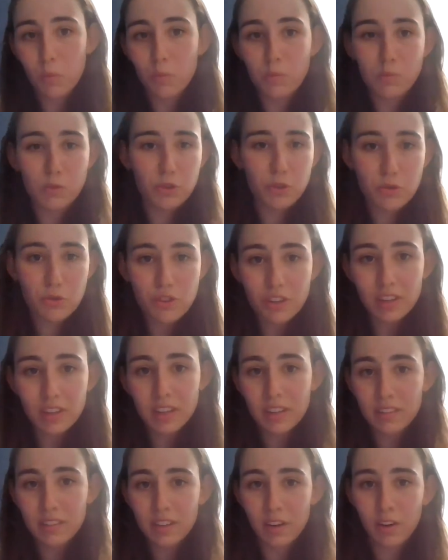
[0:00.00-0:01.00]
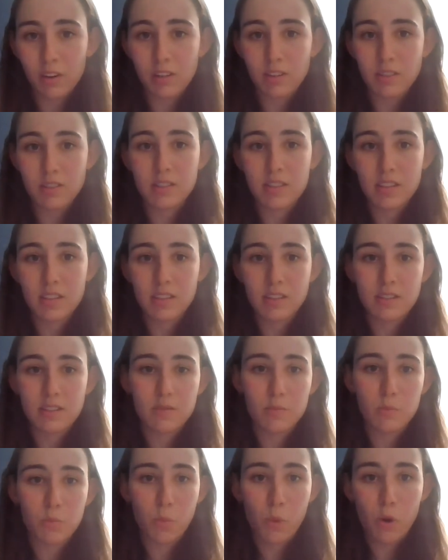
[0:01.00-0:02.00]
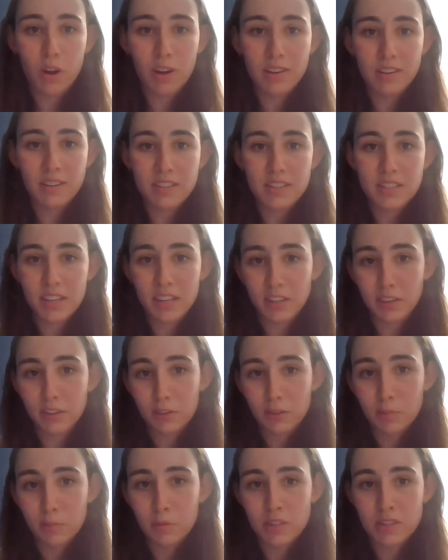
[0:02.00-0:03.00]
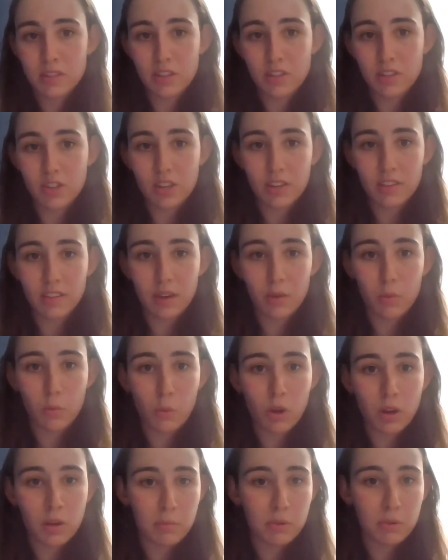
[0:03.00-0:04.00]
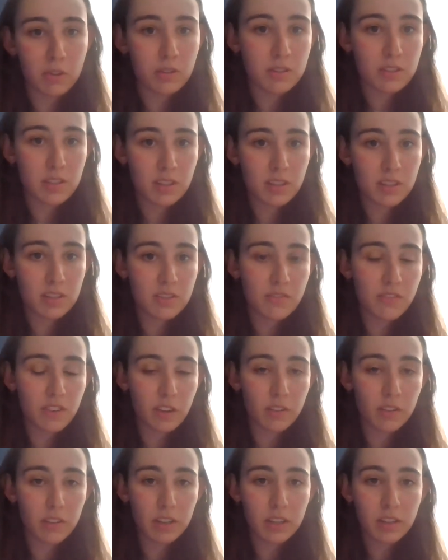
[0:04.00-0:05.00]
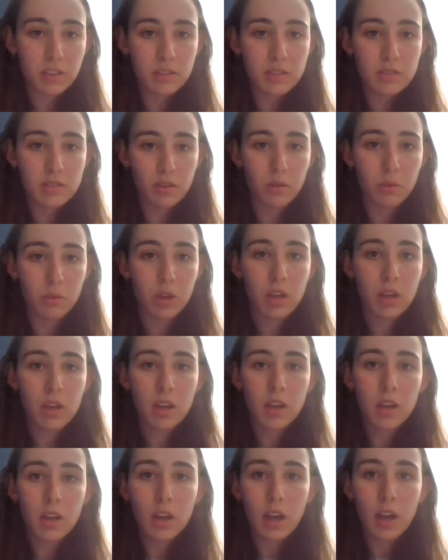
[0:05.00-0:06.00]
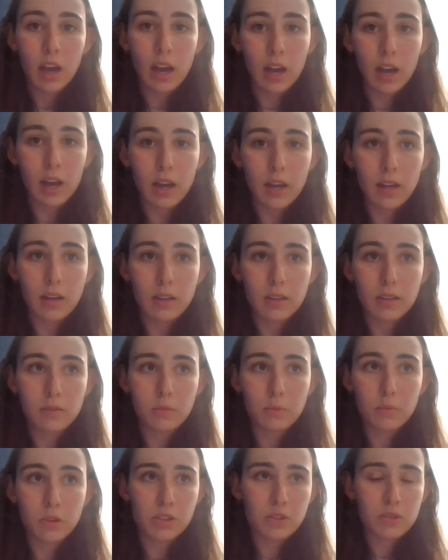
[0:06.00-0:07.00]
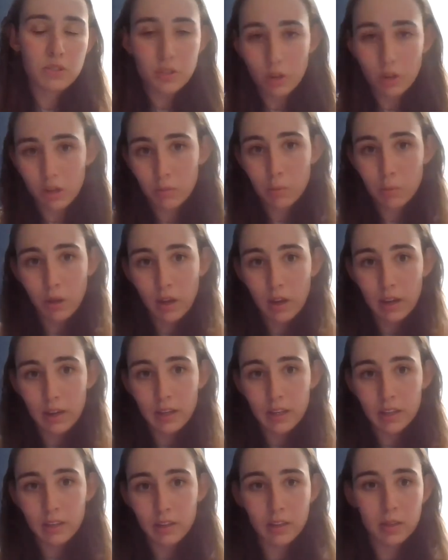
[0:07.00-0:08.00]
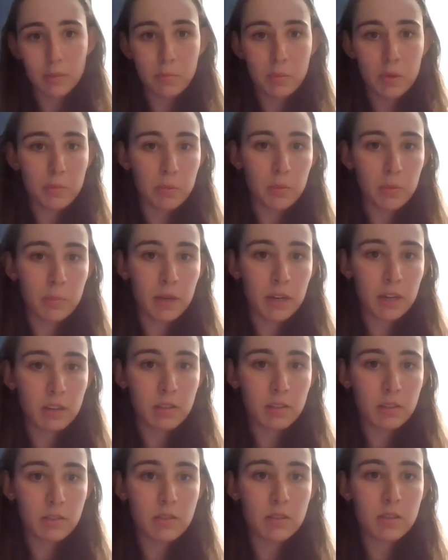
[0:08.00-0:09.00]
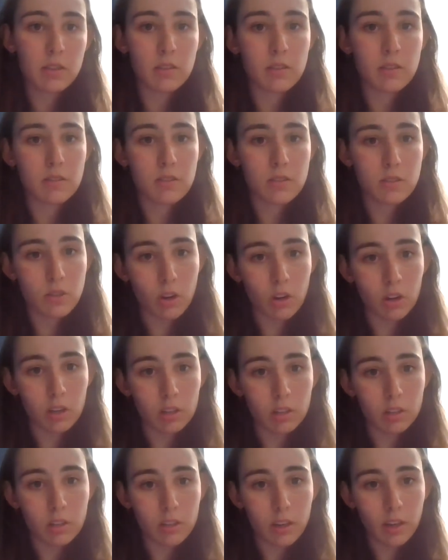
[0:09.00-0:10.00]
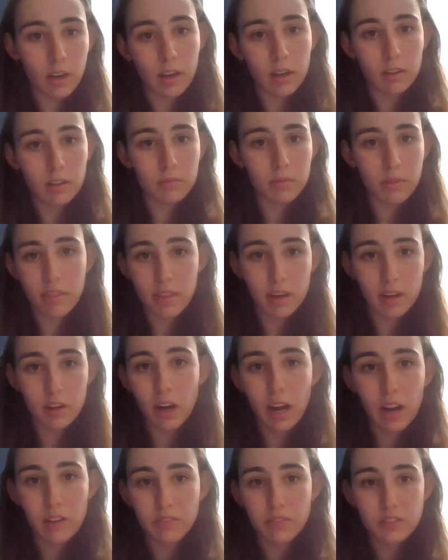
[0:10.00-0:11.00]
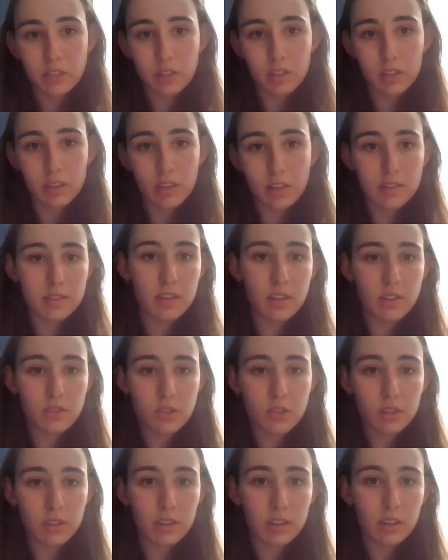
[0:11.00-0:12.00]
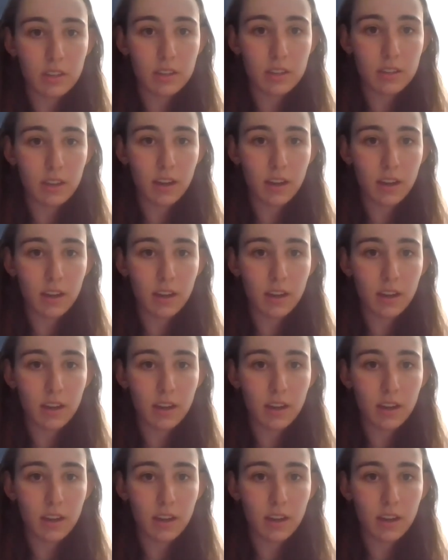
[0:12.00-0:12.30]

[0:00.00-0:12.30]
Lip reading: Usually in the arts, it's one singular position that one person is filling. So when you start applying, like be prepared to start thereafter, essentially.